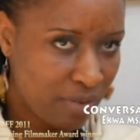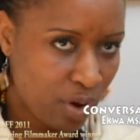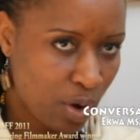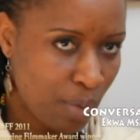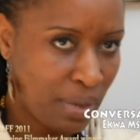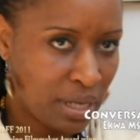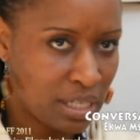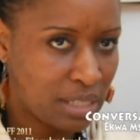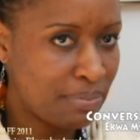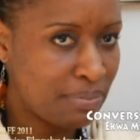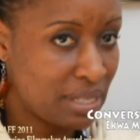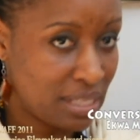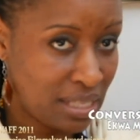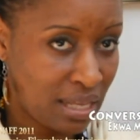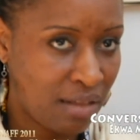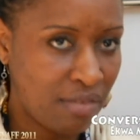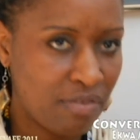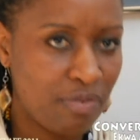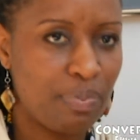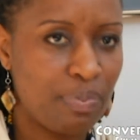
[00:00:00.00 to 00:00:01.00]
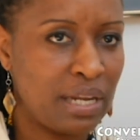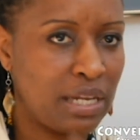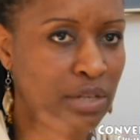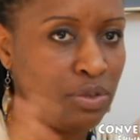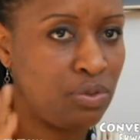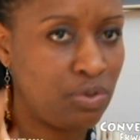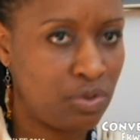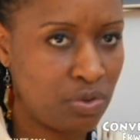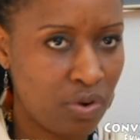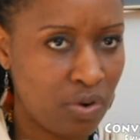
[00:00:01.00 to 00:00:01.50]
very much myself, but I
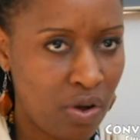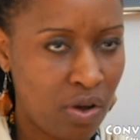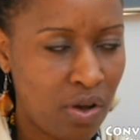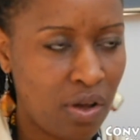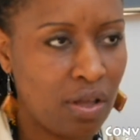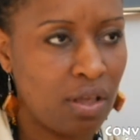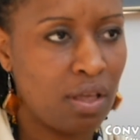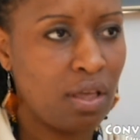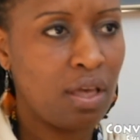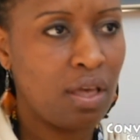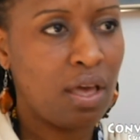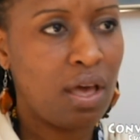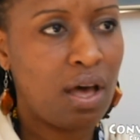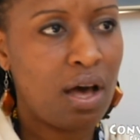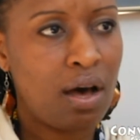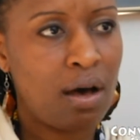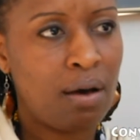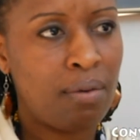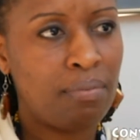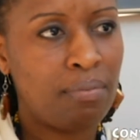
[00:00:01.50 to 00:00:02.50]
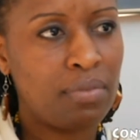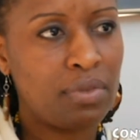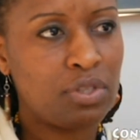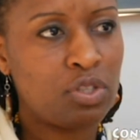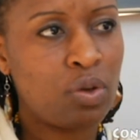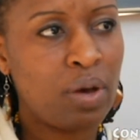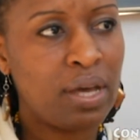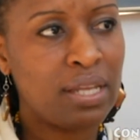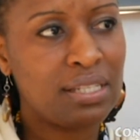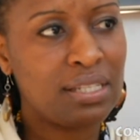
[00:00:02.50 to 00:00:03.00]
do draw. Um,
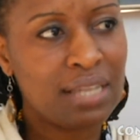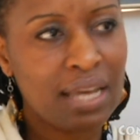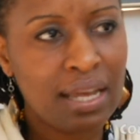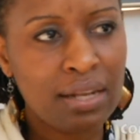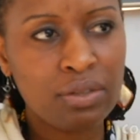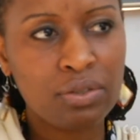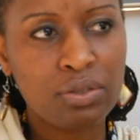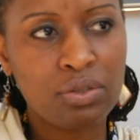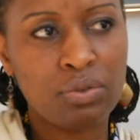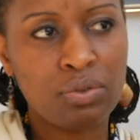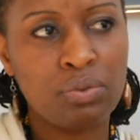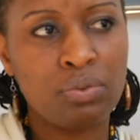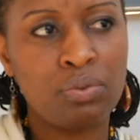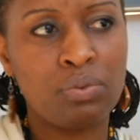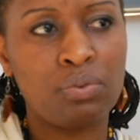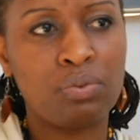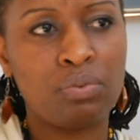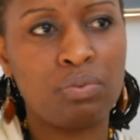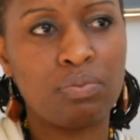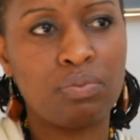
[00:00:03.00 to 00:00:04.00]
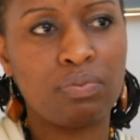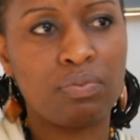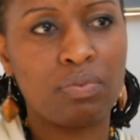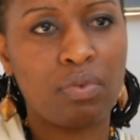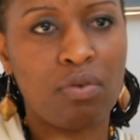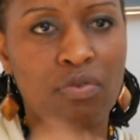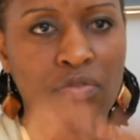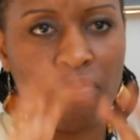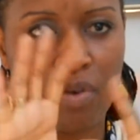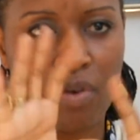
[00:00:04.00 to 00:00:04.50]
so I tend to
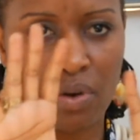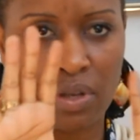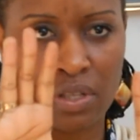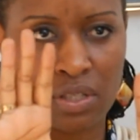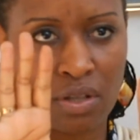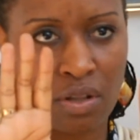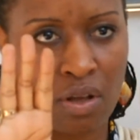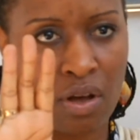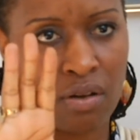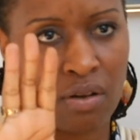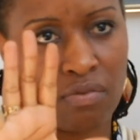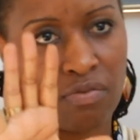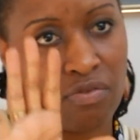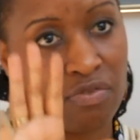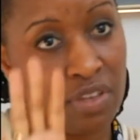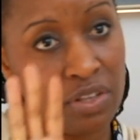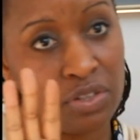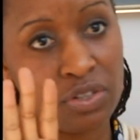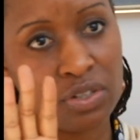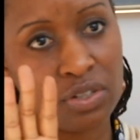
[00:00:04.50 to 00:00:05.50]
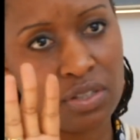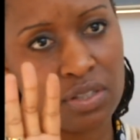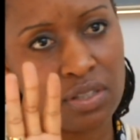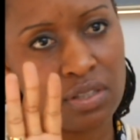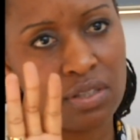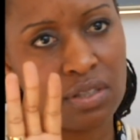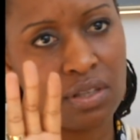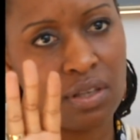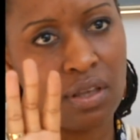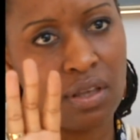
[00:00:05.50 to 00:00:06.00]
focus a lot on
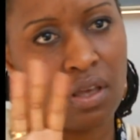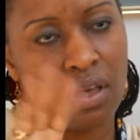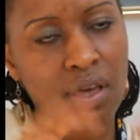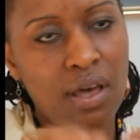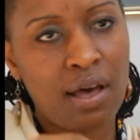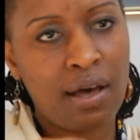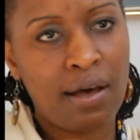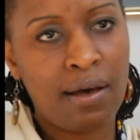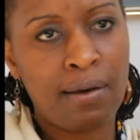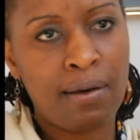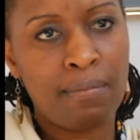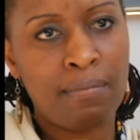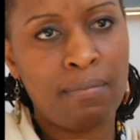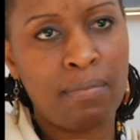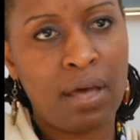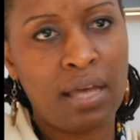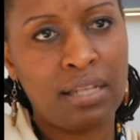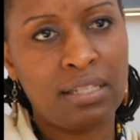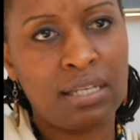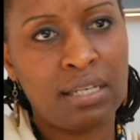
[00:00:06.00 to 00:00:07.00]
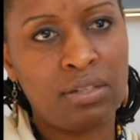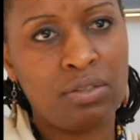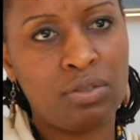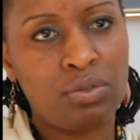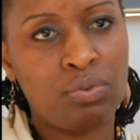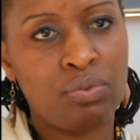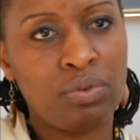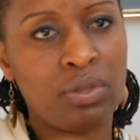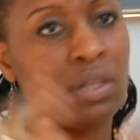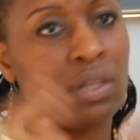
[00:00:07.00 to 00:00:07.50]
features. Um, I tend
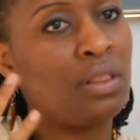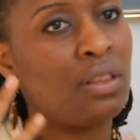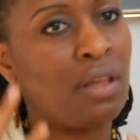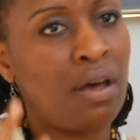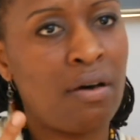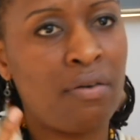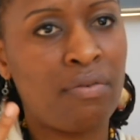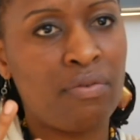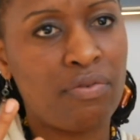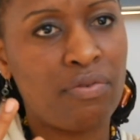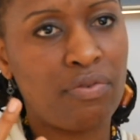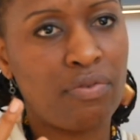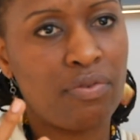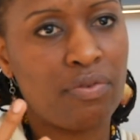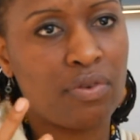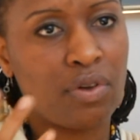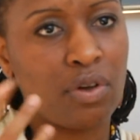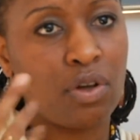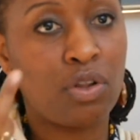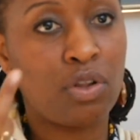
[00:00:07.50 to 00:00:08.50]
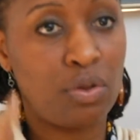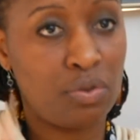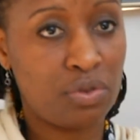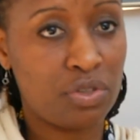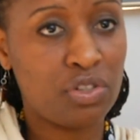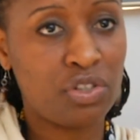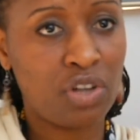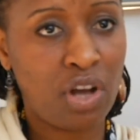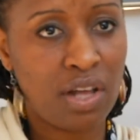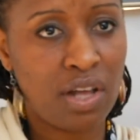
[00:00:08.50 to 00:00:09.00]
to really love close
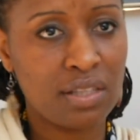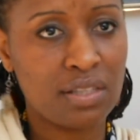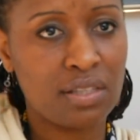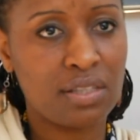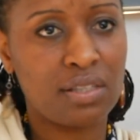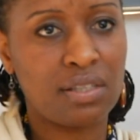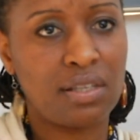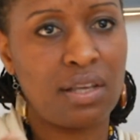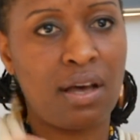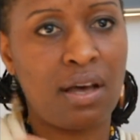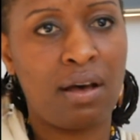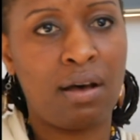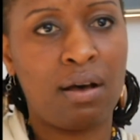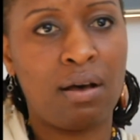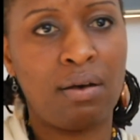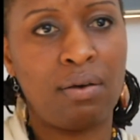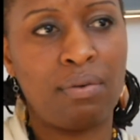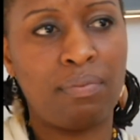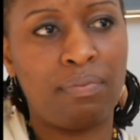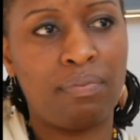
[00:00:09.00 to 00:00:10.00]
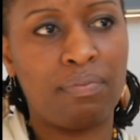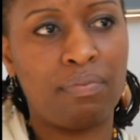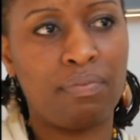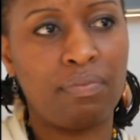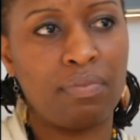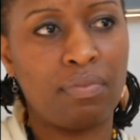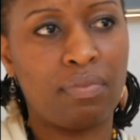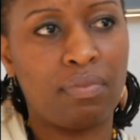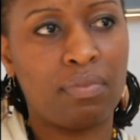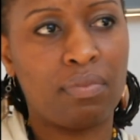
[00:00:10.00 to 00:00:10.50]
shots, um,
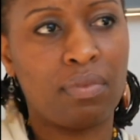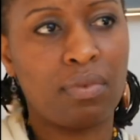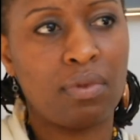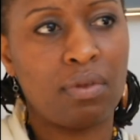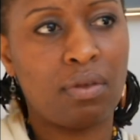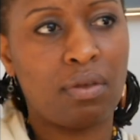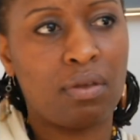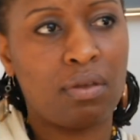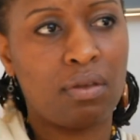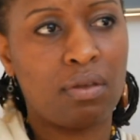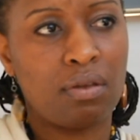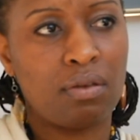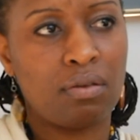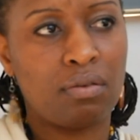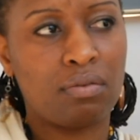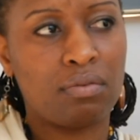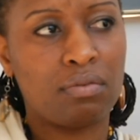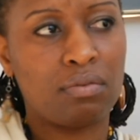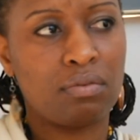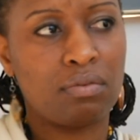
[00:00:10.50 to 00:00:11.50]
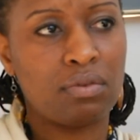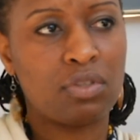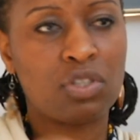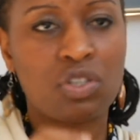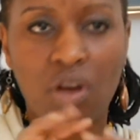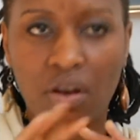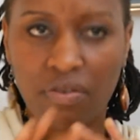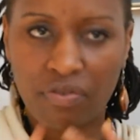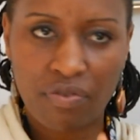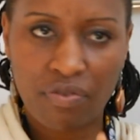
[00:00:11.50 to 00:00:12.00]

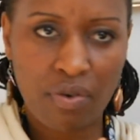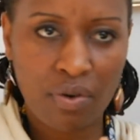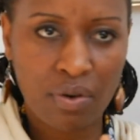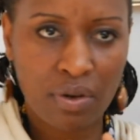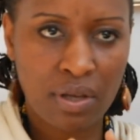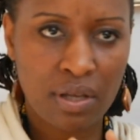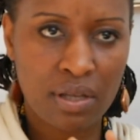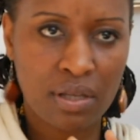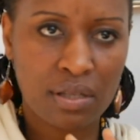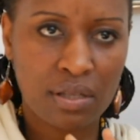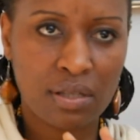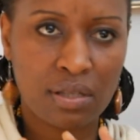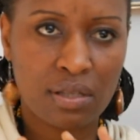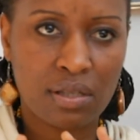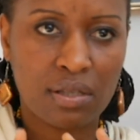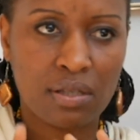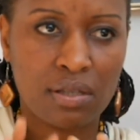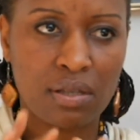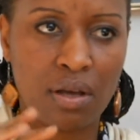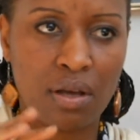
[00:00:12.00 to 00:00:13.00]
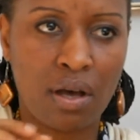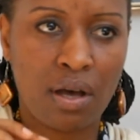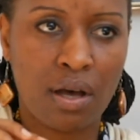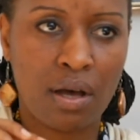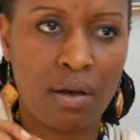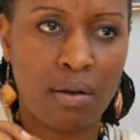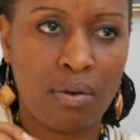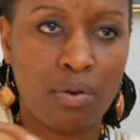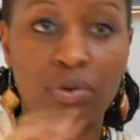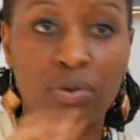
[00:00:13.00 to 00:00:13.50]
soft focus,
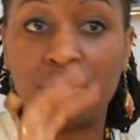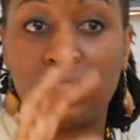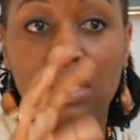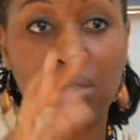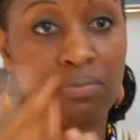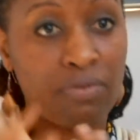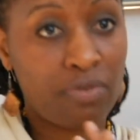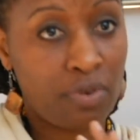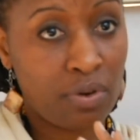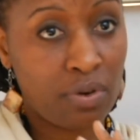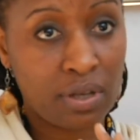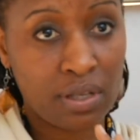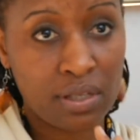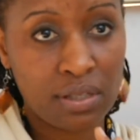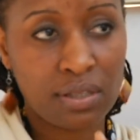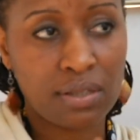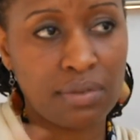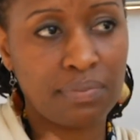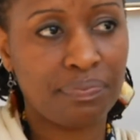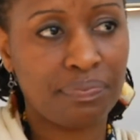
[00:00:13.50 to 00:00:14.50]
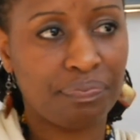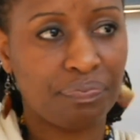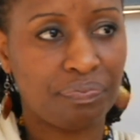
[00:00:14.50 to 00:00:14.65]
uh, or deep focus.